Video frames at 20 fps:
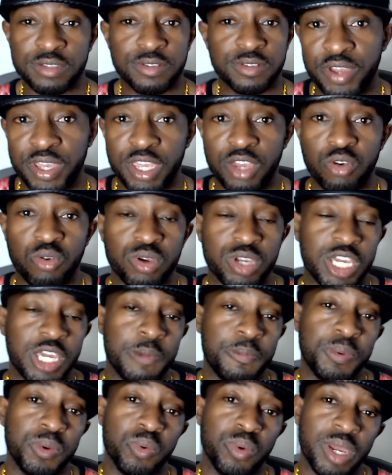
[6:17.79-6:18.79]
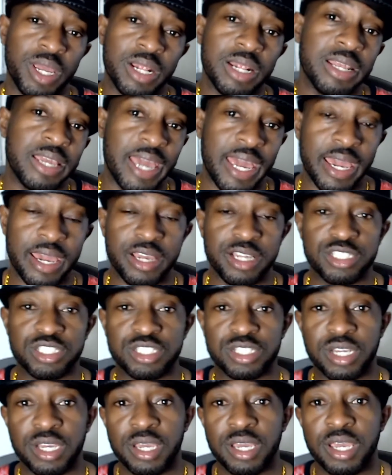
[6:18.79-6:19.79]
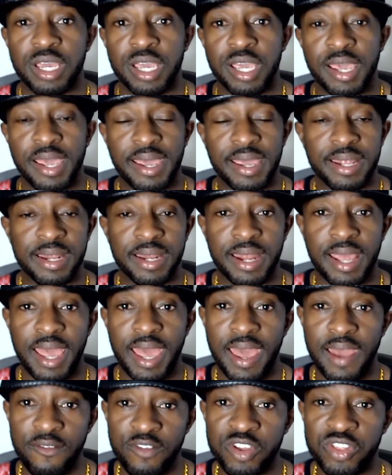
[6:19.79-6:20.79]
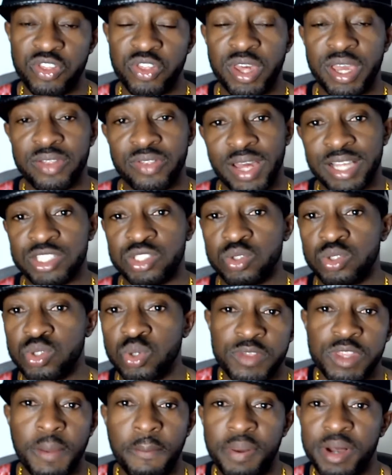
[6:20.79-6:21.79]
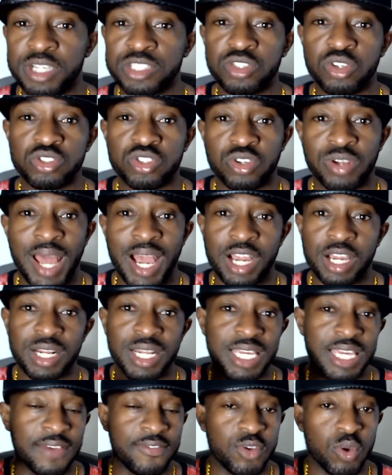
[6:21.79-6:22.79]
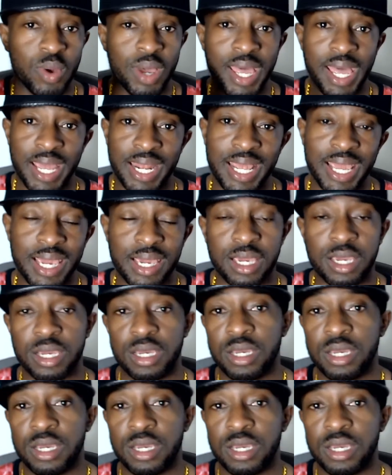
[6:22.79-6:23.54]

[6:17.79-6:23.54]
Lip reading: It will keep you engaged in everything that you do. The puzzles are not going to give you a headache.